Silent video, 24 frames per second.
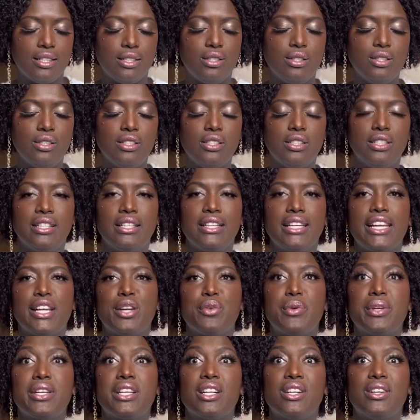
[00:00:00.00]
Oh,
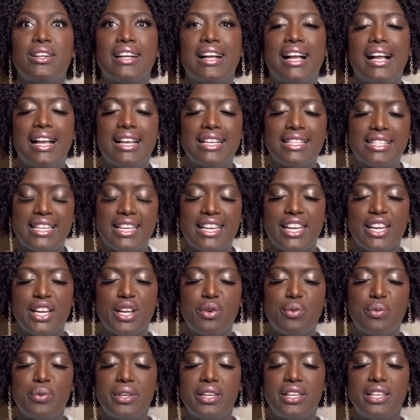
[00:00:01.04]
here we go, guys,
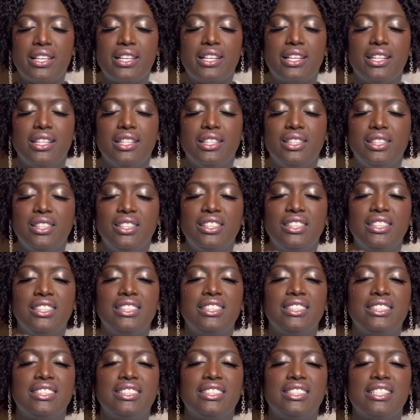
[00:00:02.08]
here we go.
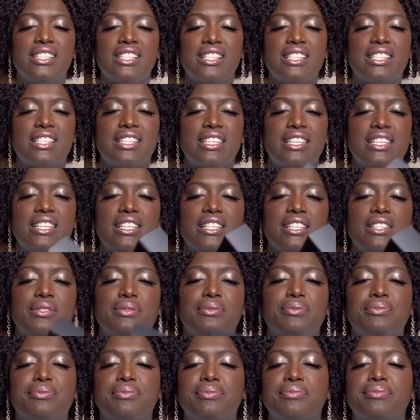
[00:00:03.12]
See,
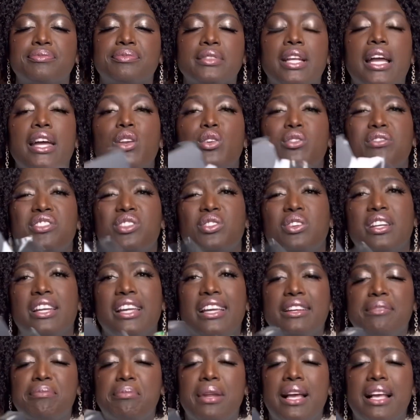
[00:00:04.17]
I know you don't
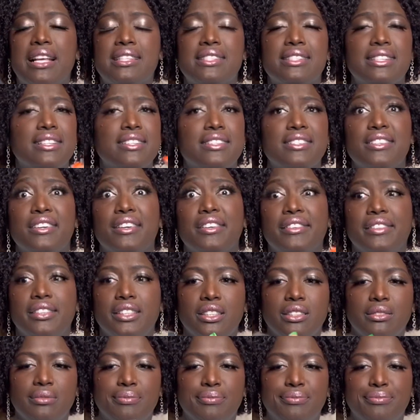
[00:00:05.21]
like plastic, sorry.